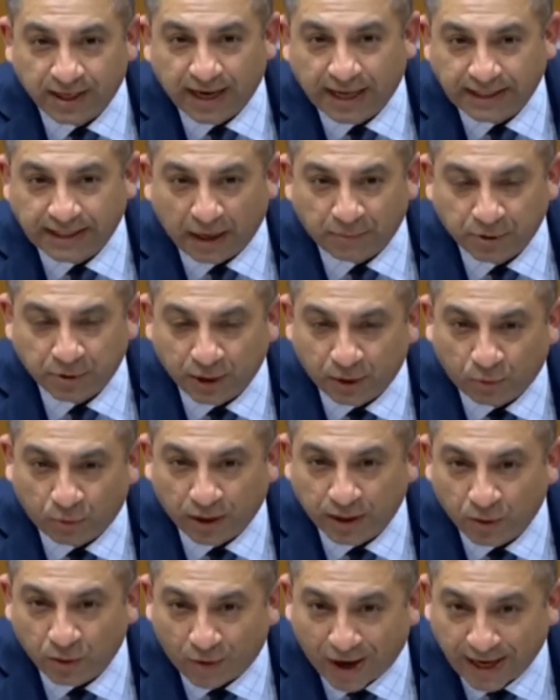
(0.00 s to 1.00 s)
got the opportunity to work
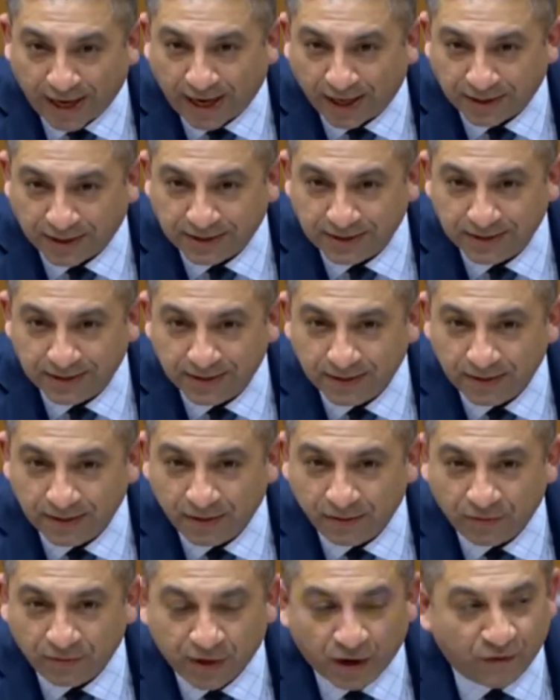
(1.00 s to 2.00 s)
in the White House.
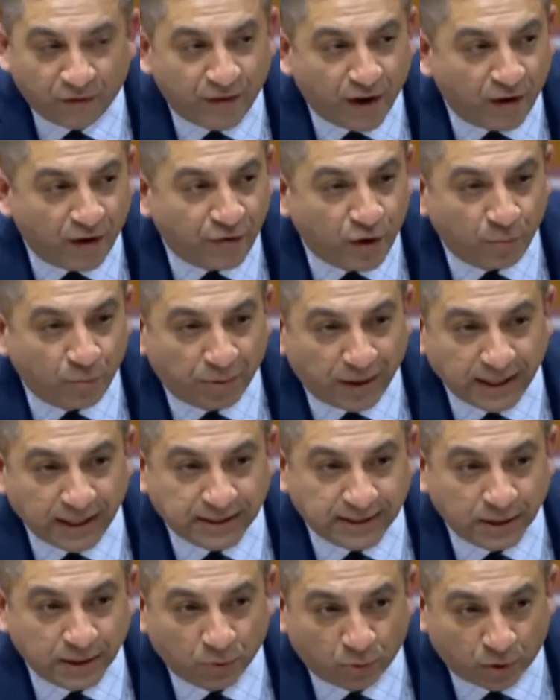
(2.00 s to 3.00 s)
There are very few
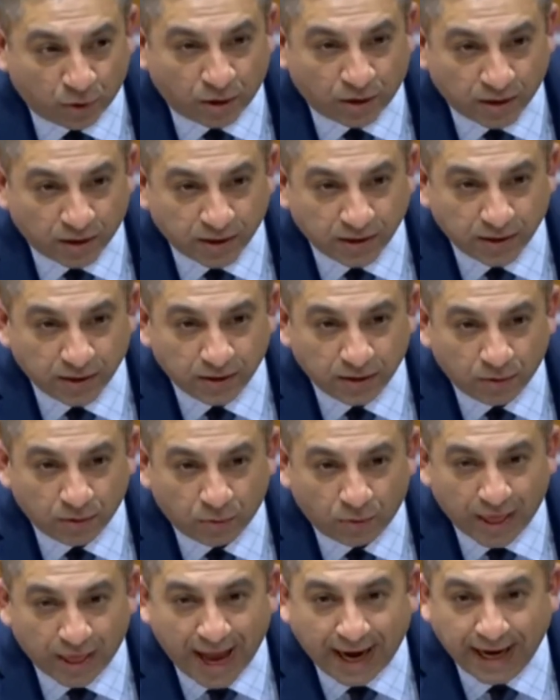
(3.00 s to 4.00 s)
places in the world
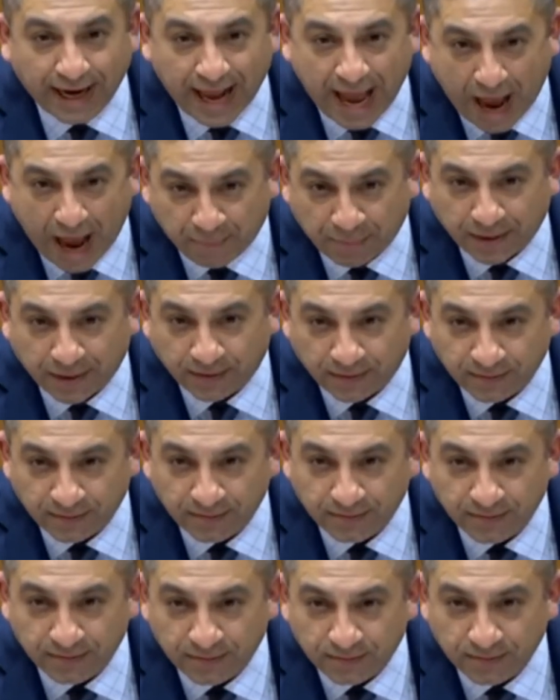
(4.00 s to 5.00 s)
where that can happen.
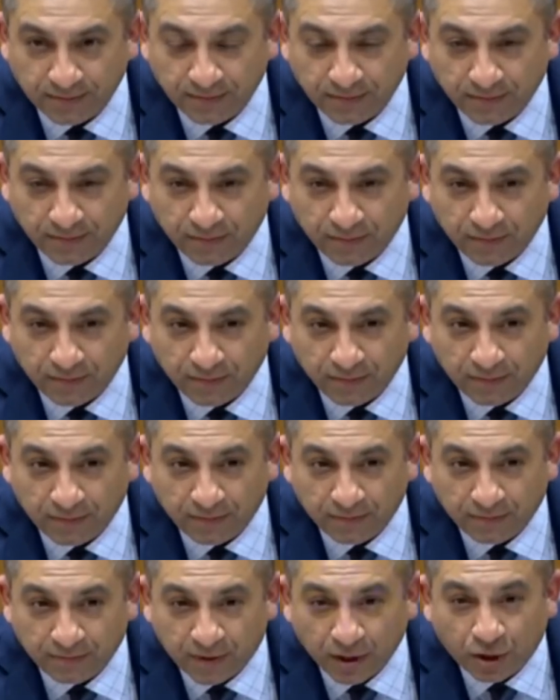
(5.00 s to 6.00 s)

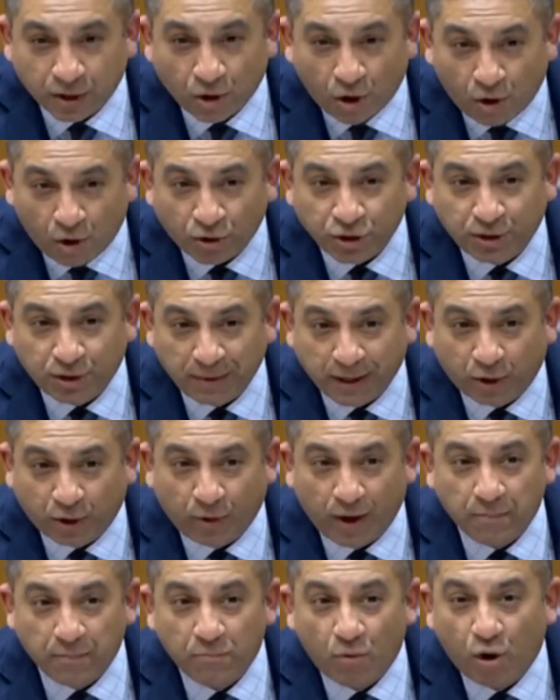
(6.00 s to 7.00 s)
The goal should be to
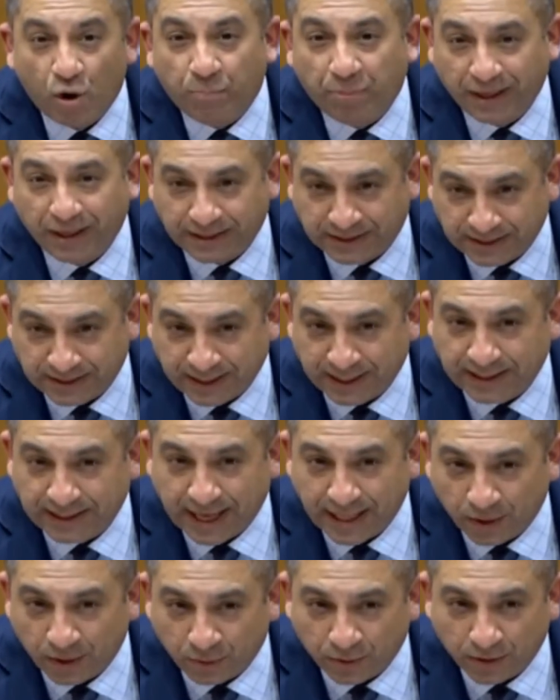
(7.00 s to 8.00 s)
create more places like
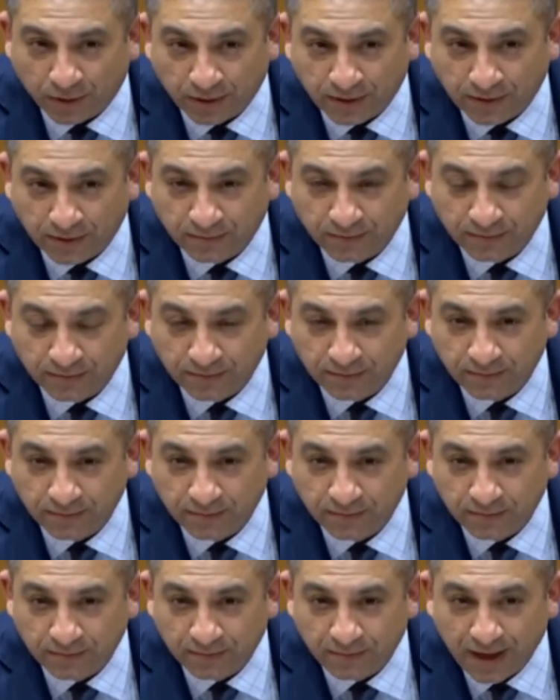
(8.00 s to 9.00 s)
that in the world.
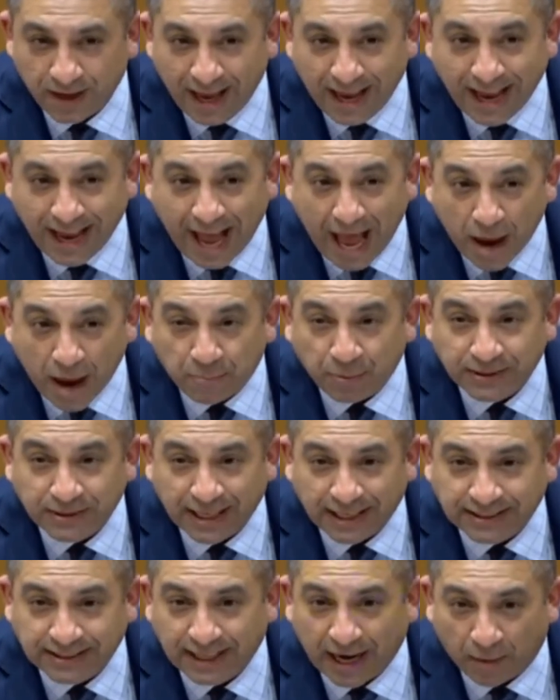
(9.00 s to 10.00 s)
AI
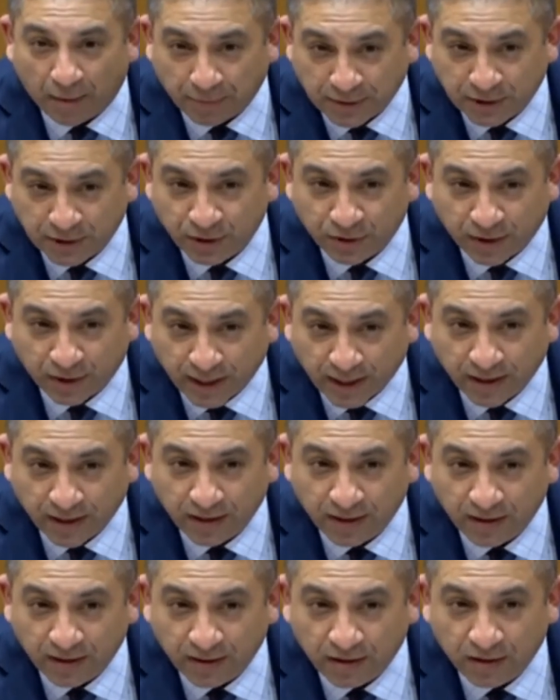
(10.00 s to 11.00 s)
presents that opportunity
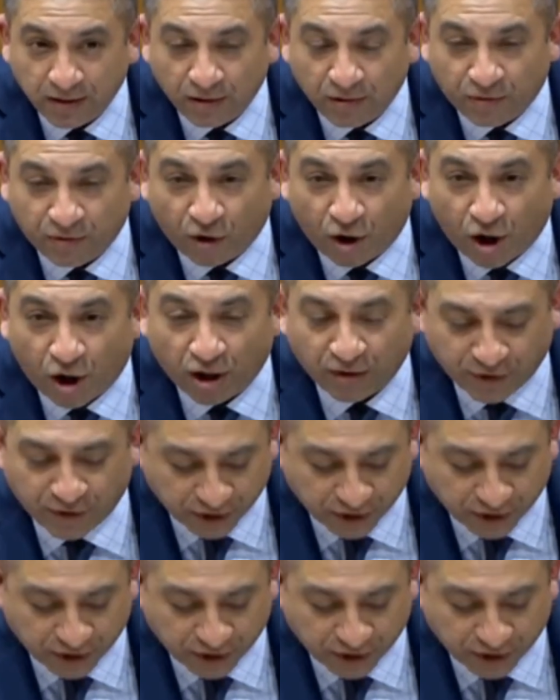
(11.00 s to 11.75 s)
for all of your